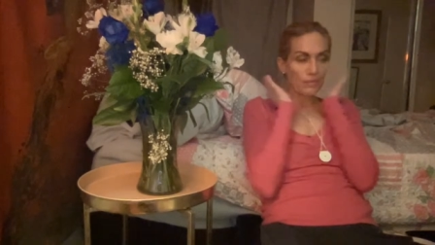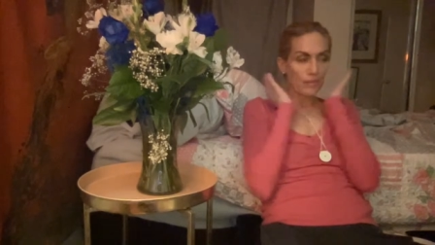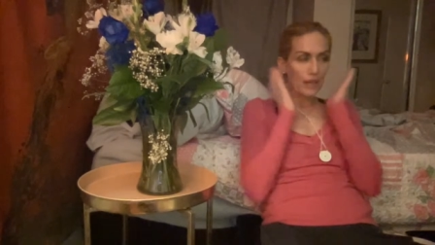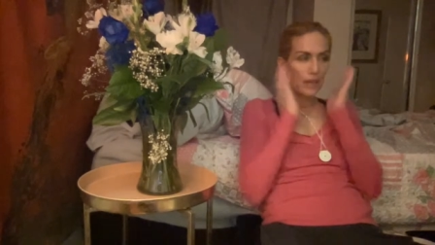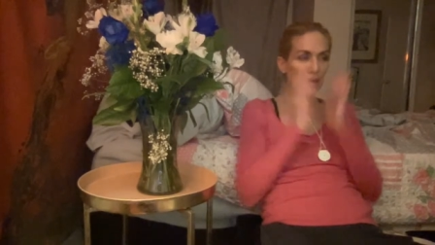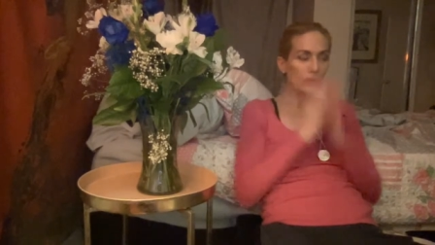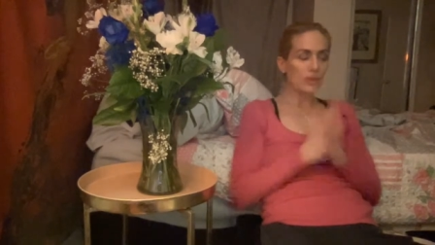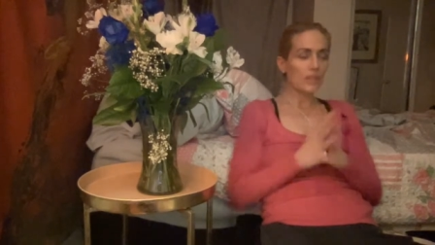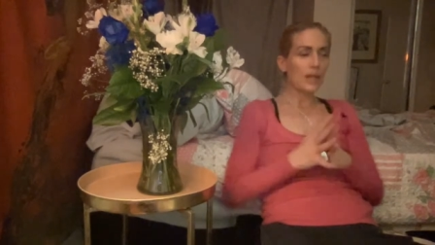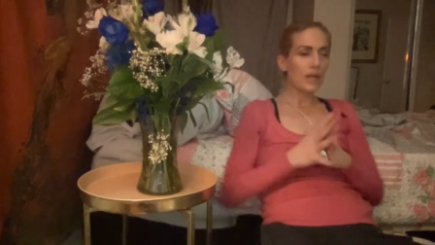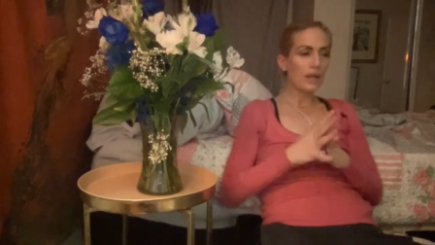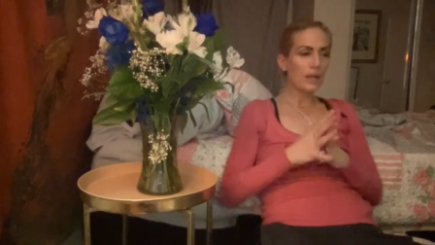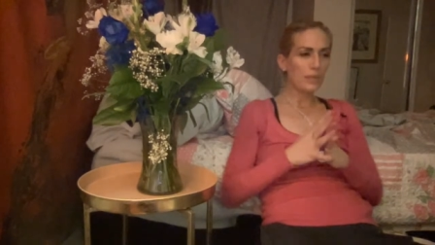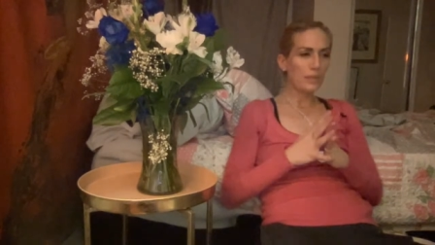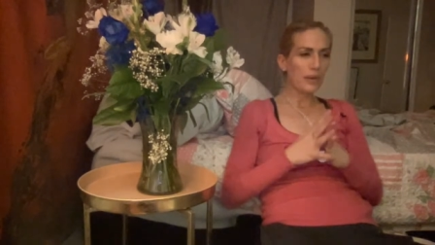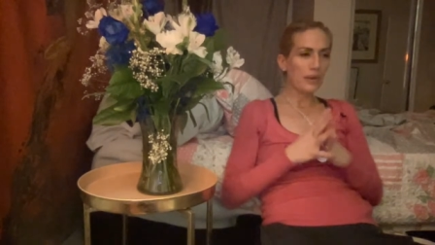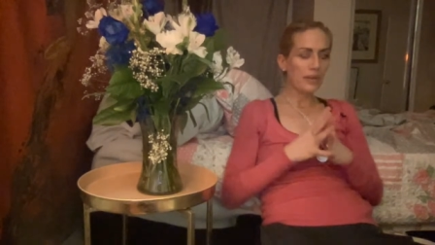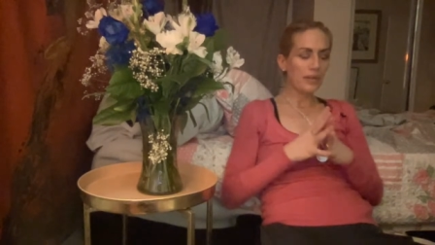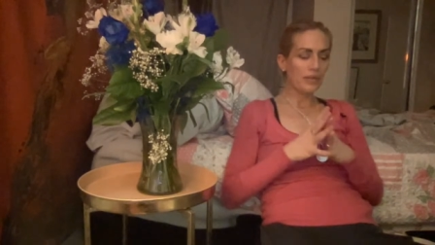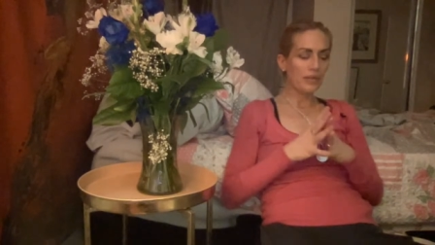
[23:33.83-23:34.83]
I was telling
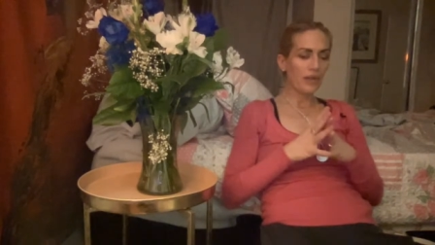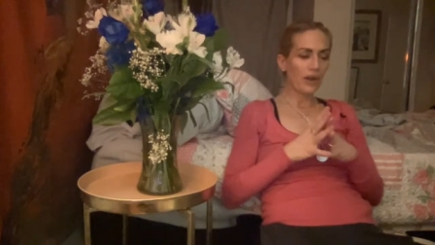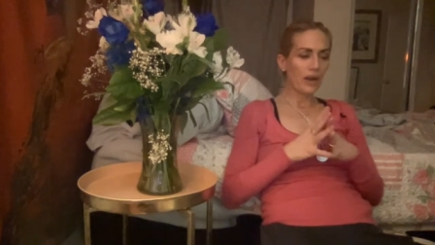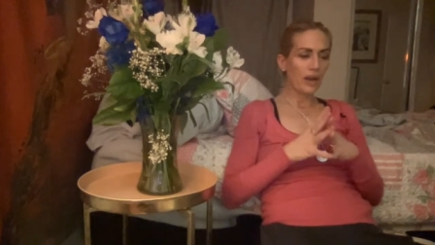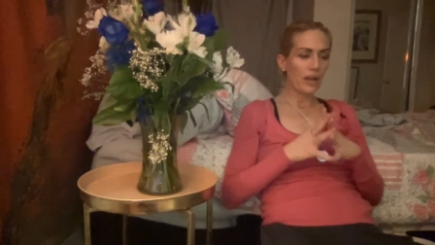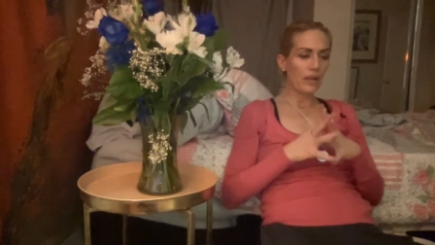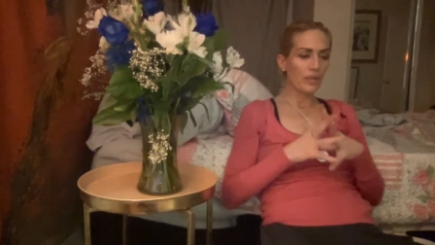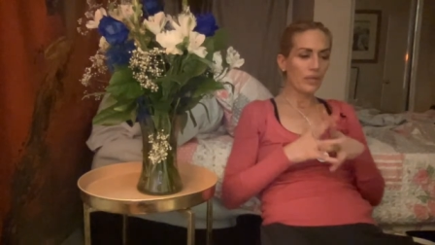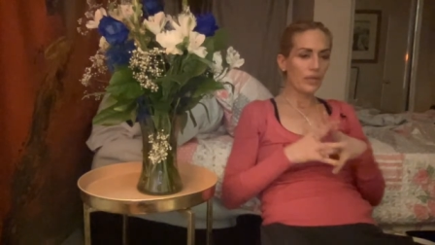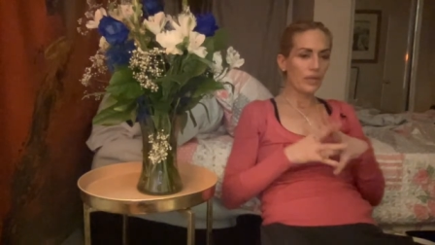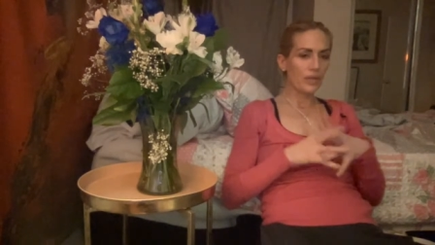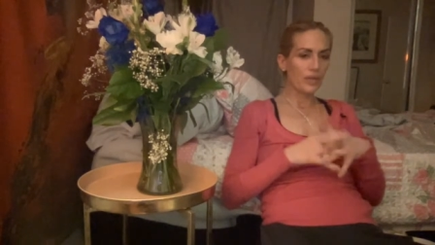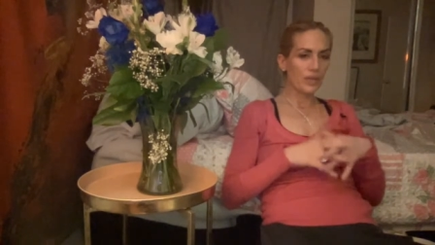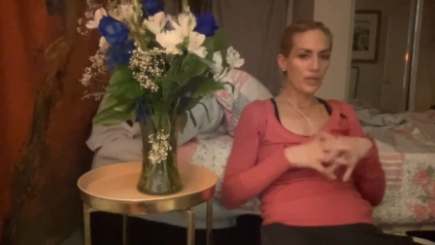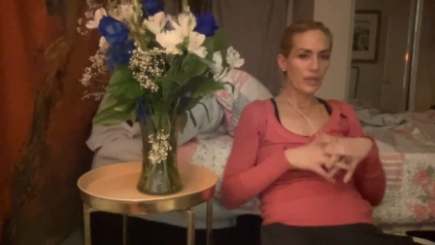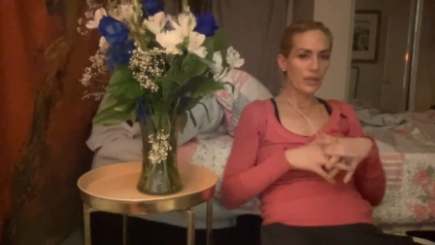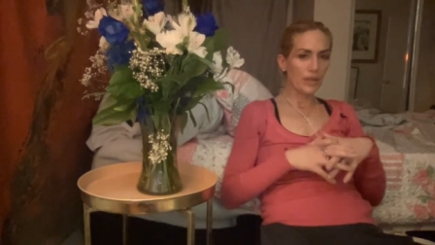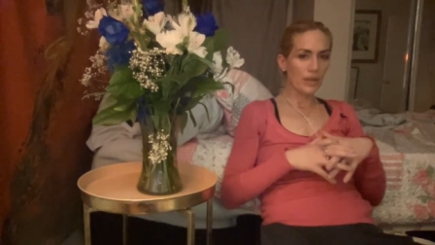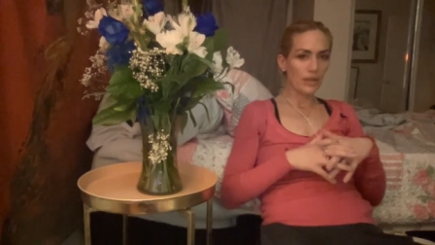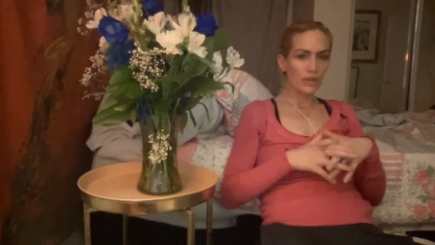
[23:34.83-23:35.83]
my friend
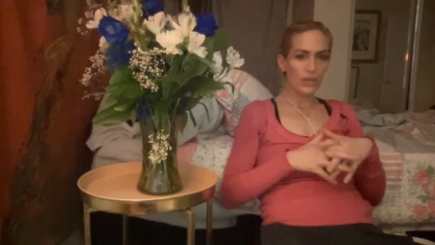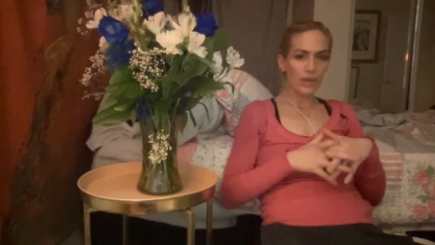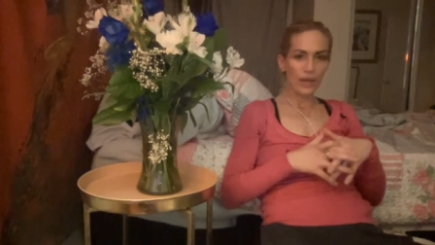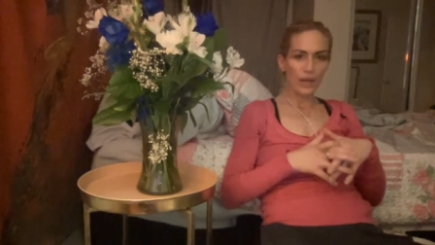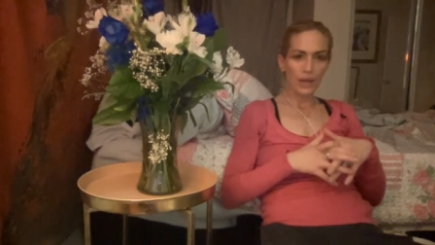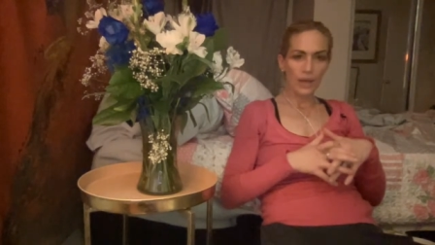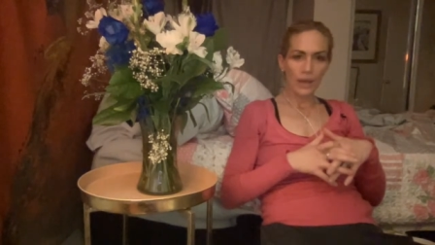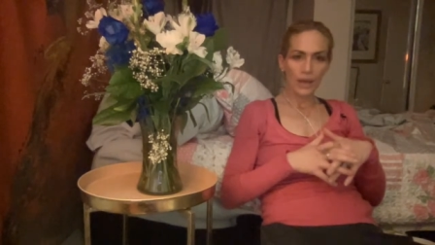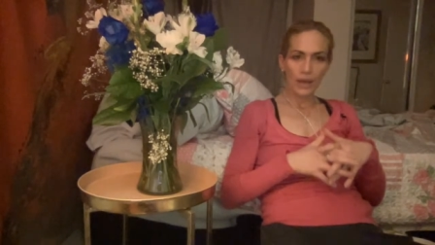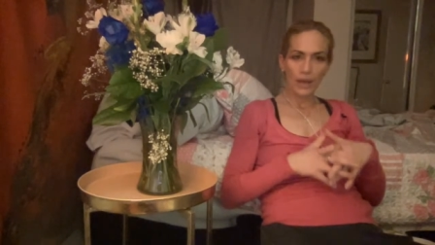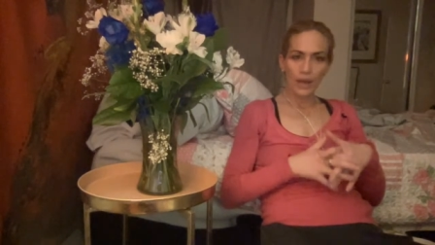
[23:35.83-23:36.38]
recently, I was like,